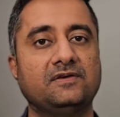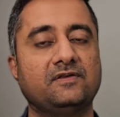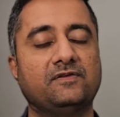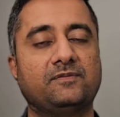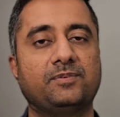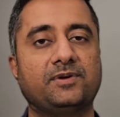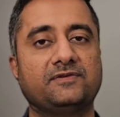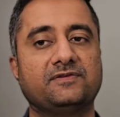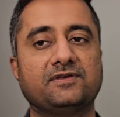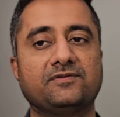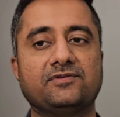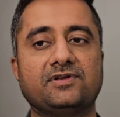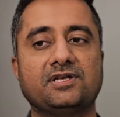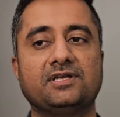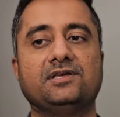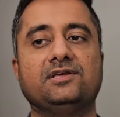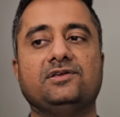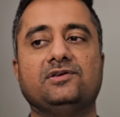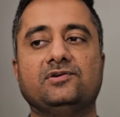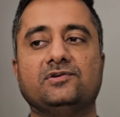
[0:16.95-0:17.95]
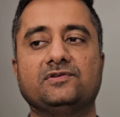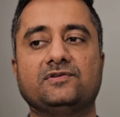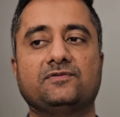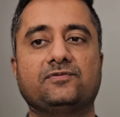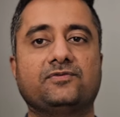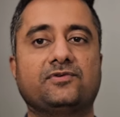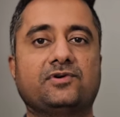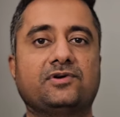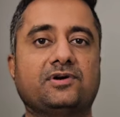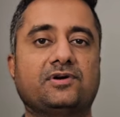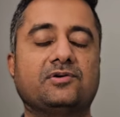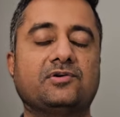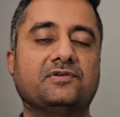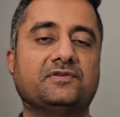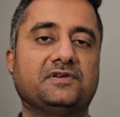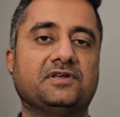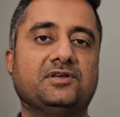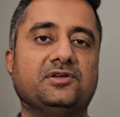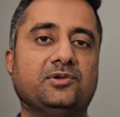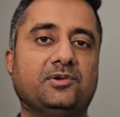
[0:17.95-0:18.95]
specifically used for
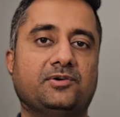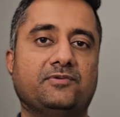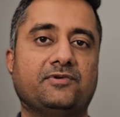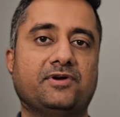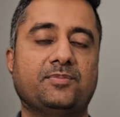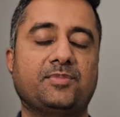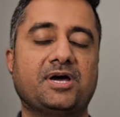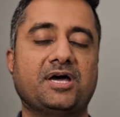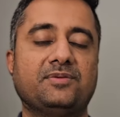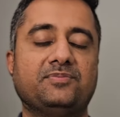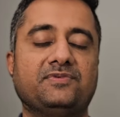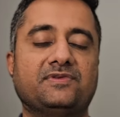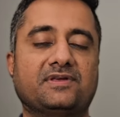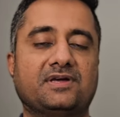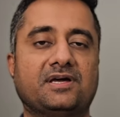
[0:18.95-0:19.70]
hosting your web apps